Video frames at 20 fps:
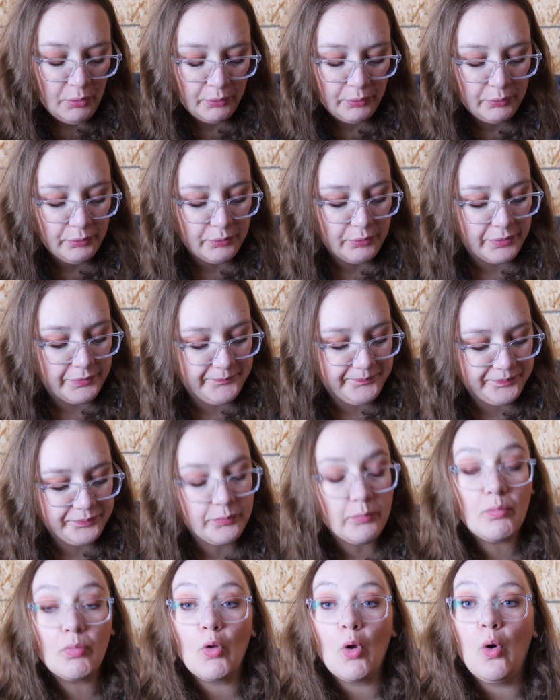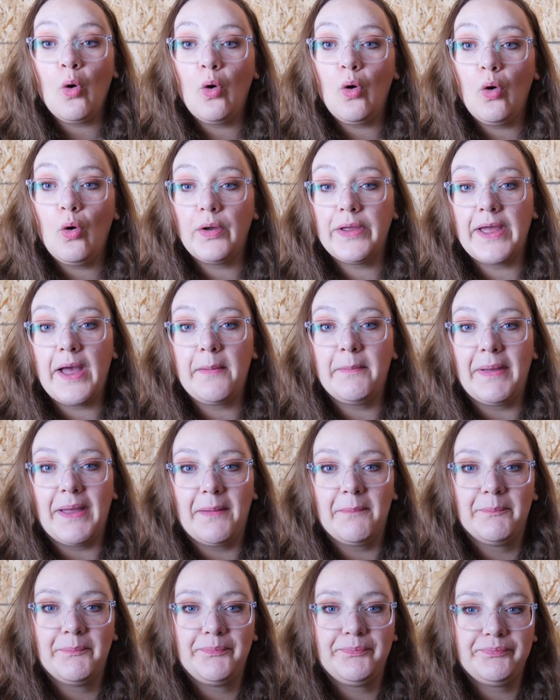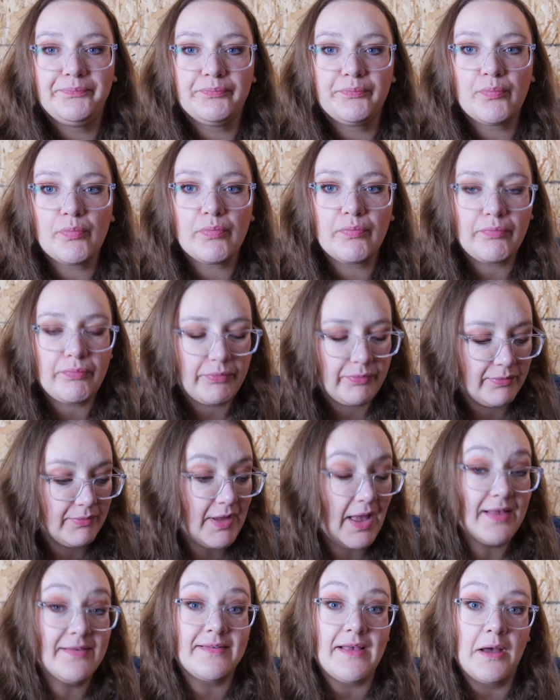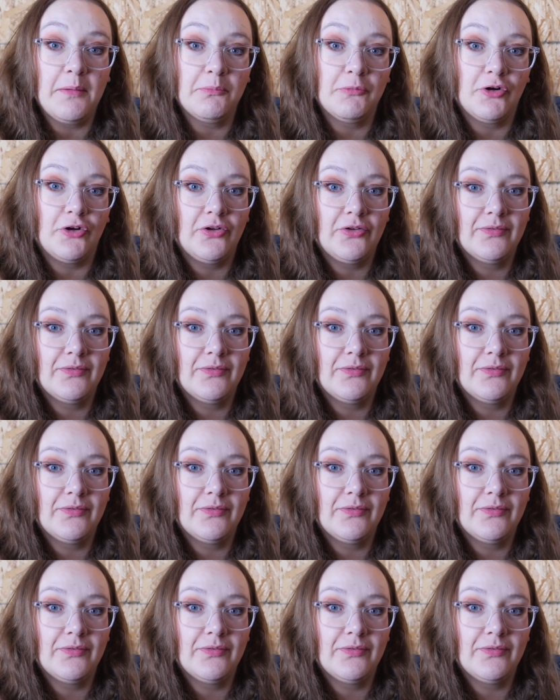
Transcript: Ooh. Oh yeah, babe, as Emerald